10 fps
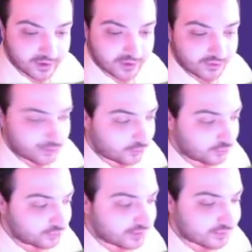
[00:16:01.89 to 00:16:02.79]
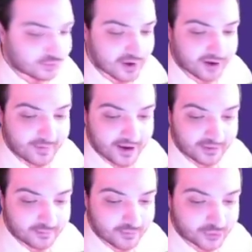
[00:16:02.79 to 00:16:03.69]
The rule number one
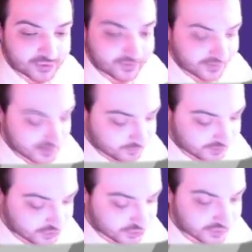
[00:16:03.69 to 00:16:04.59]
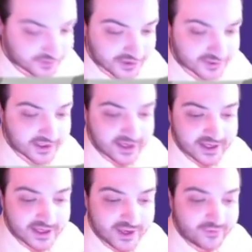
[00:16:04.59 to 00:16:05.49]
about most of these positions is
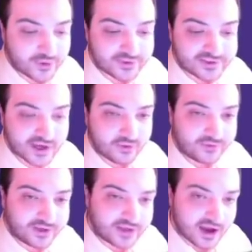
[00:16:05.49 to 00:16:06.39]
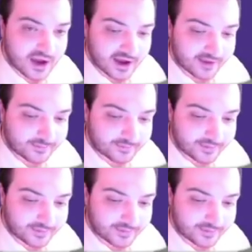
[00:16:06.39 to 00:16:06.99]
give yourself the time.